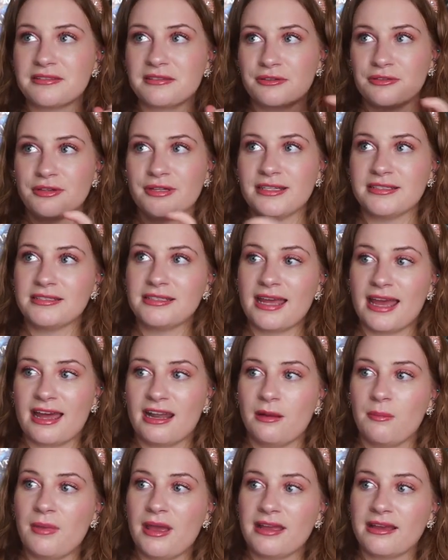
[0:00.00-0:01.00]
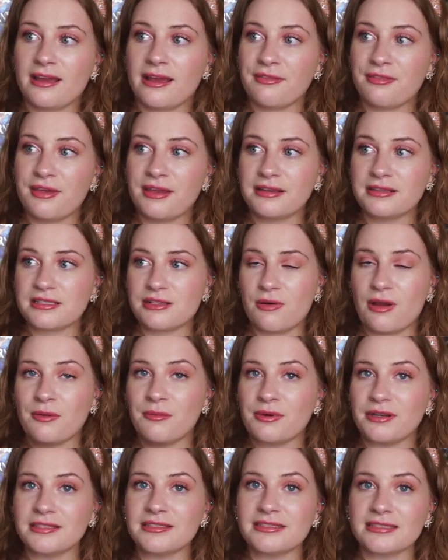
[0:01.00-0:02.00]
And there is an anime, I think, so I
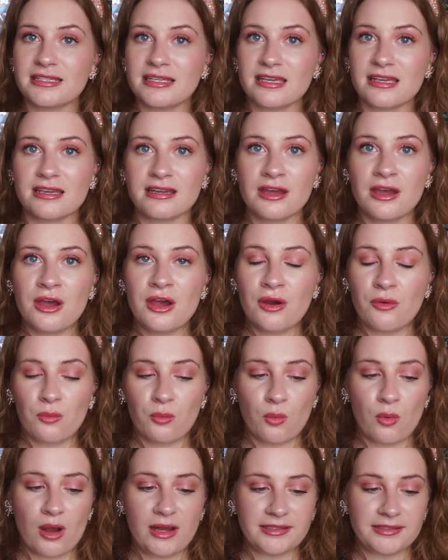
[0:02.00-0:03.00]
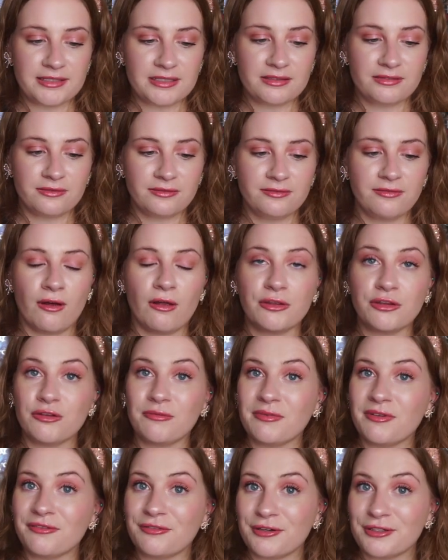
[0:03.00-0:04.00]
want to see what
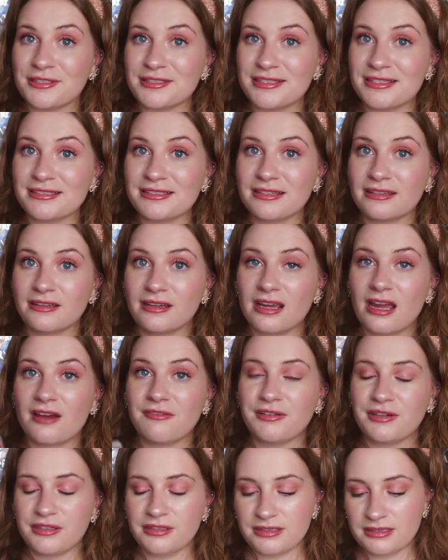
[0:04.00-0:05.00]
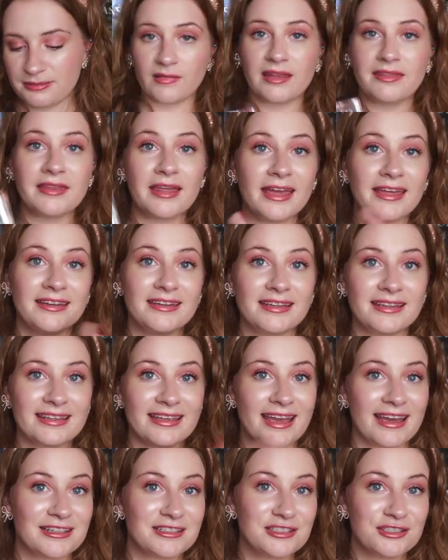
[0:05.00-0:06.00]
volume the first season it covers and then
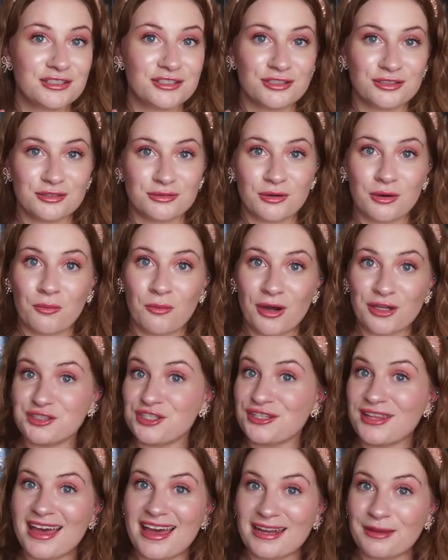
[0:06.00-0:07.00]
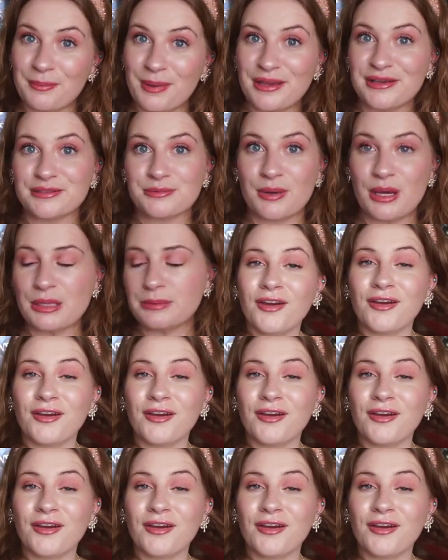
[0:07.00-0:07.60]
get to watching the anime as well.